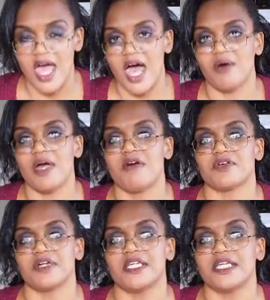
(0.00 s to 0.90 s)

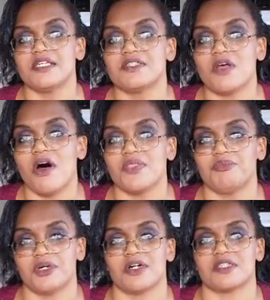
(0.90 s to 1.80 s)
However, it is on the
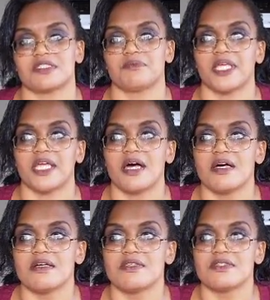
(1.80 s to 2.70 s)
books
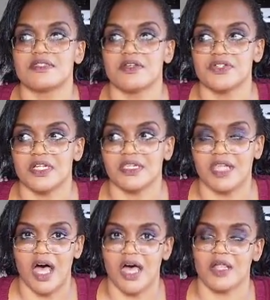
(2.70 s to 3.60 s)
because there's a
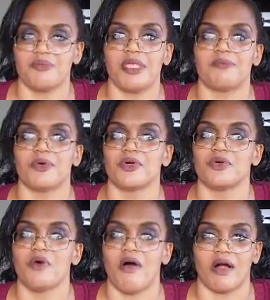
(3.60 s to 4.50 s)
lot of people
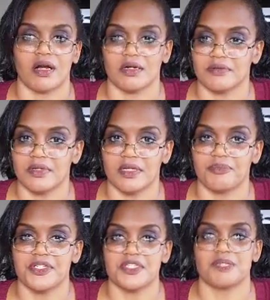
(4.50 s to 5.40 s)
who are
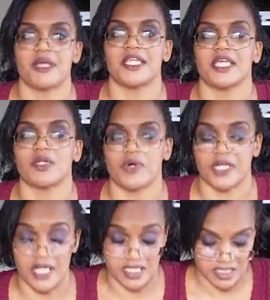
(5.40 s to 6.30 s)
participating in
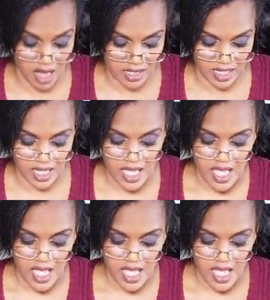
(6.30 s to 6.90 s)
organized stalking,